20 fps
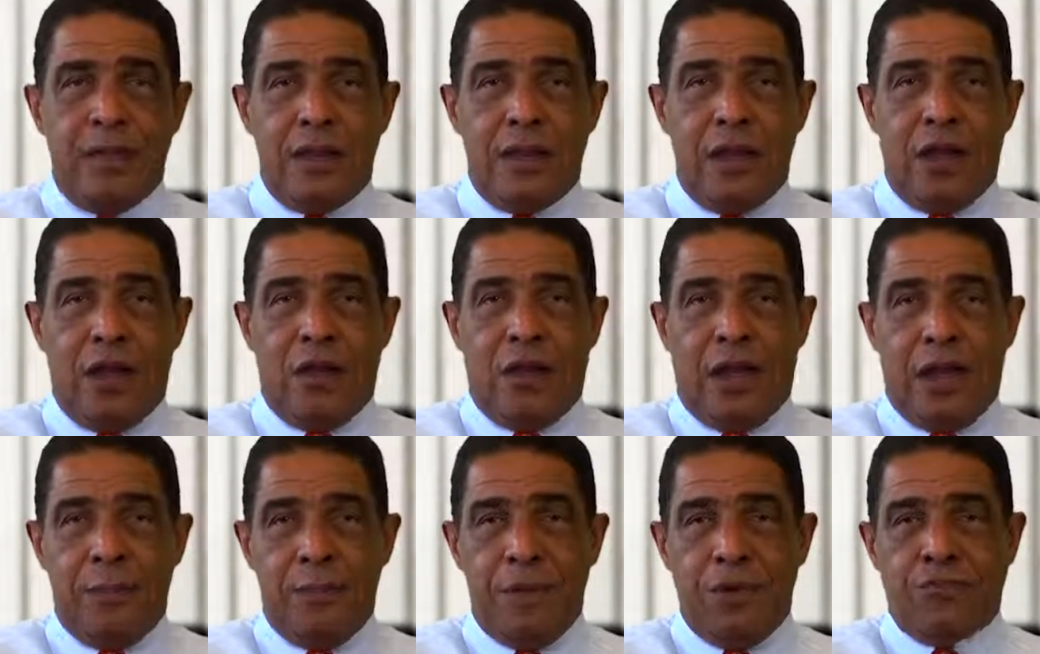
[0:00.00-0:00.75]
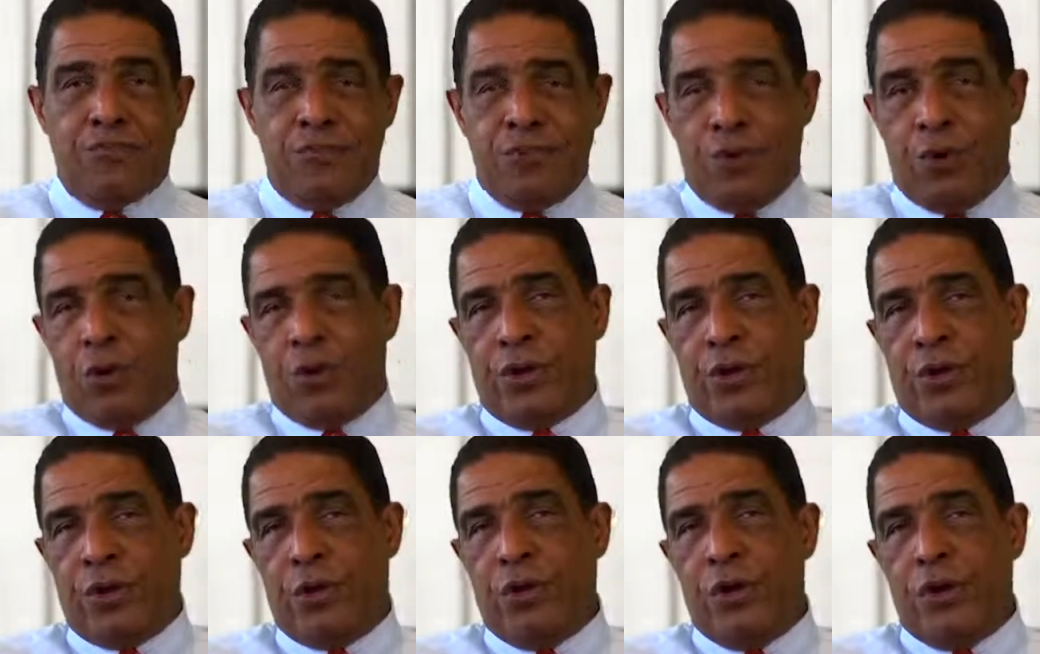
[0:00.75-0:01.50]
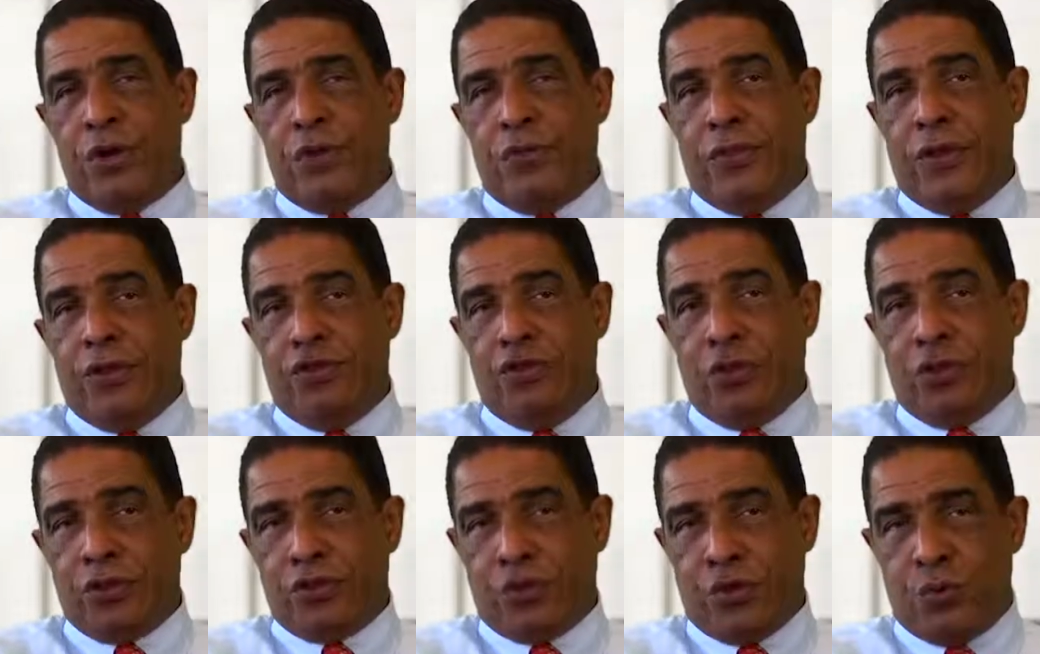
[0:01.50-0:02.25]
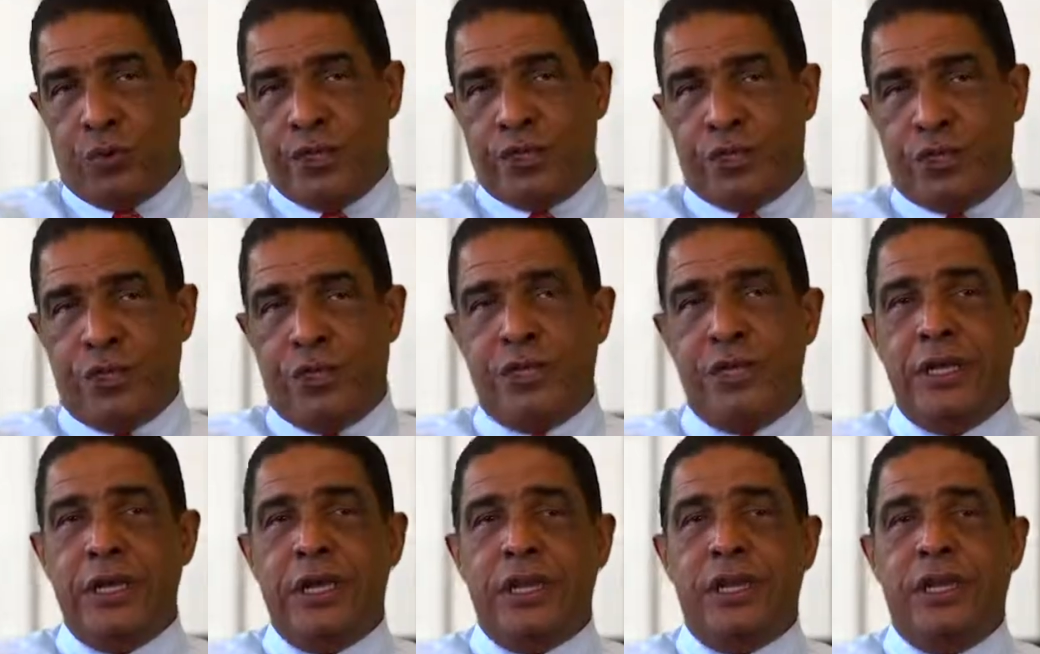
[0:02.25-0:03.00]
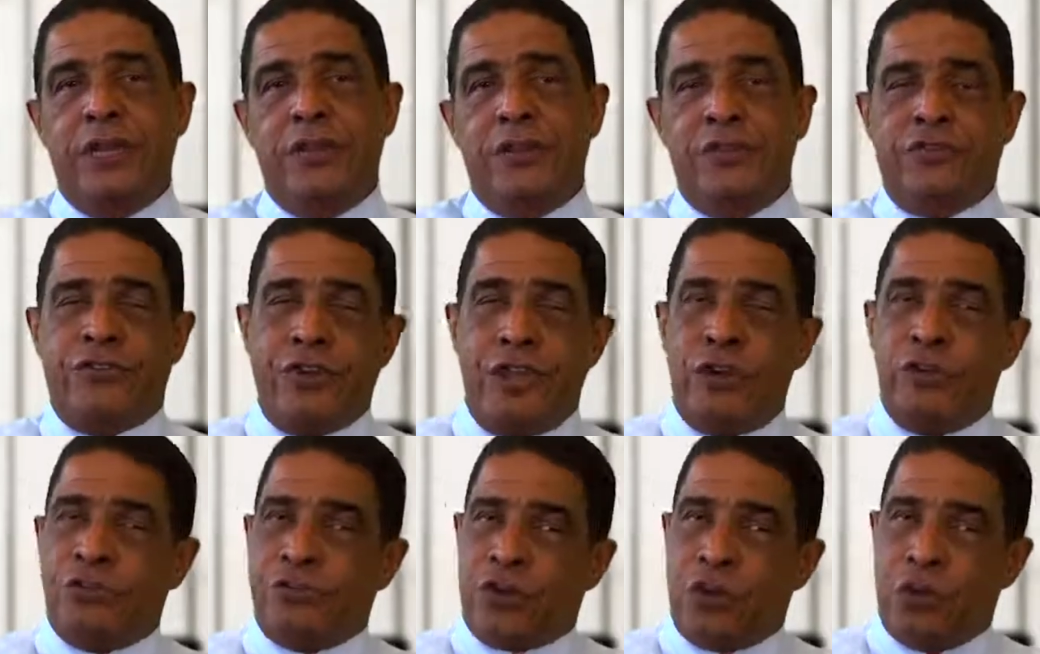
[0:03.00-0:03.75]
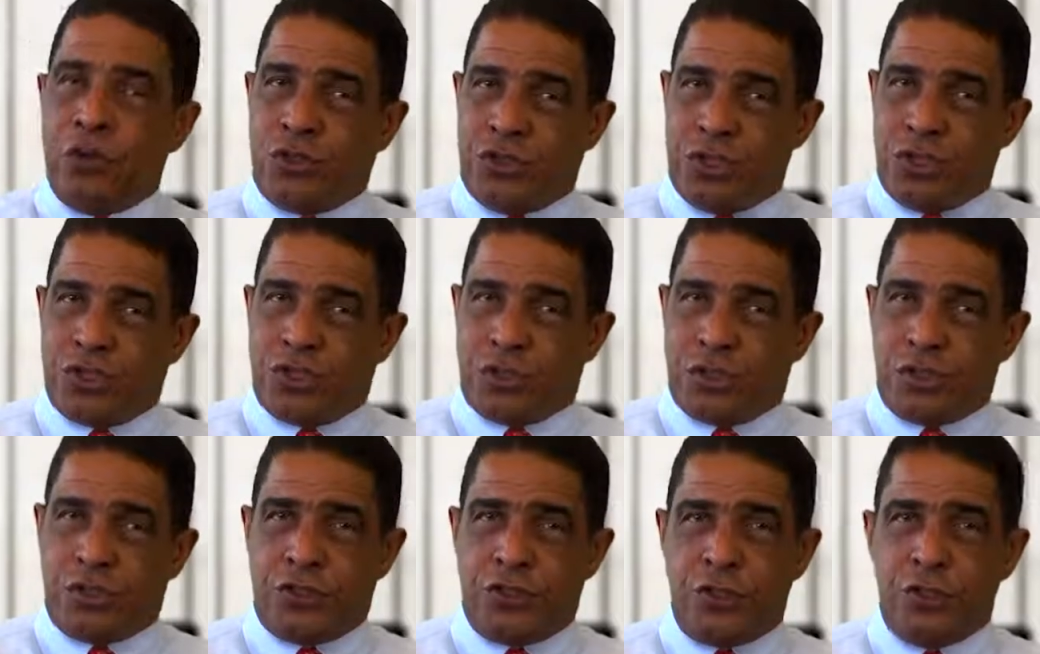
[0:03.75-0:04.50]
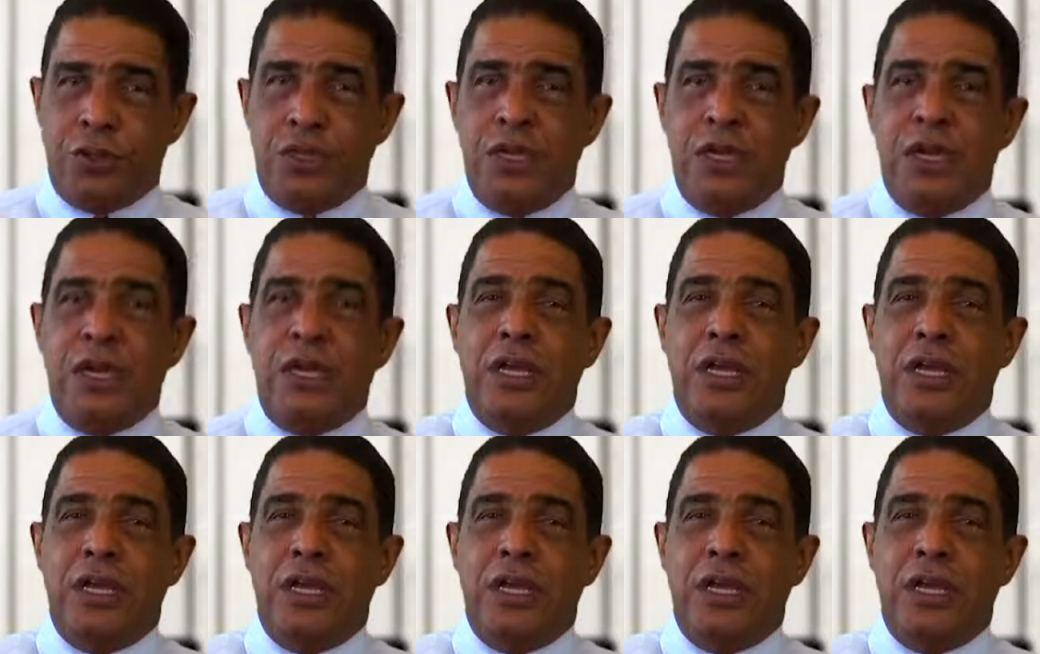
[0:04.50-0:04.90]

Now, I mentioned earlier that your tuition in the Sales Coach Institute